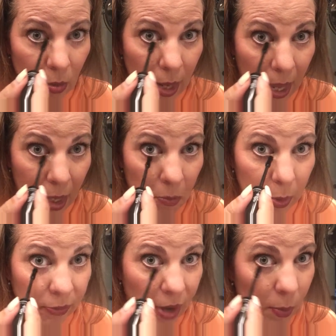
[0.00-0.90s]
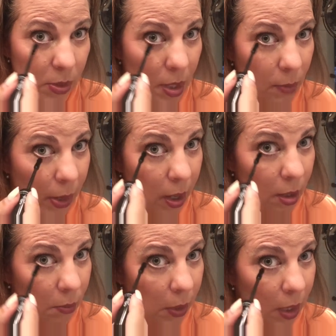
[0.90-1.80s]
can put fibers on the
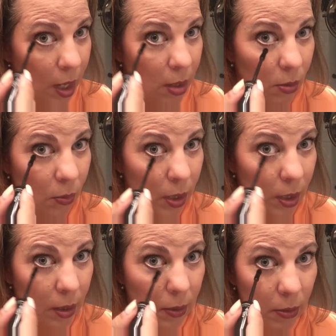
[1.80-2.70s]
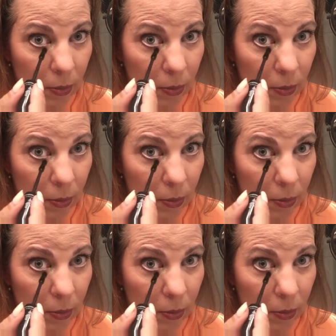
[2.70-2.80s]
bottom, but I don't want to